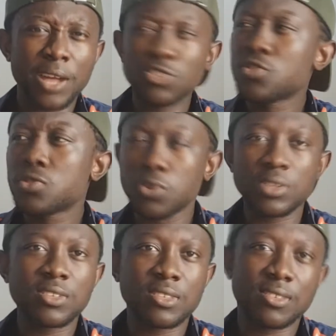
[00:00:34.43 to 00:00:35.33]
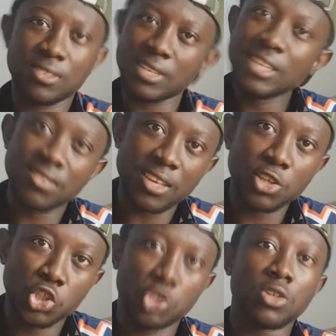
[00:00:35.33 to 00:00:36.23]
I just thought it's
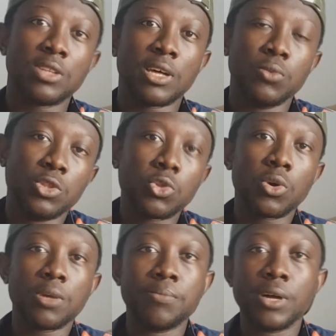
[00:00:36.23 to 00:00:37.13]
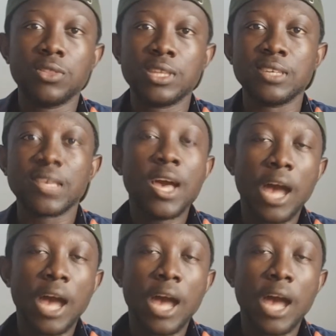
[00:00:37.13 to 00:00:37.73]
essential that we talk about this.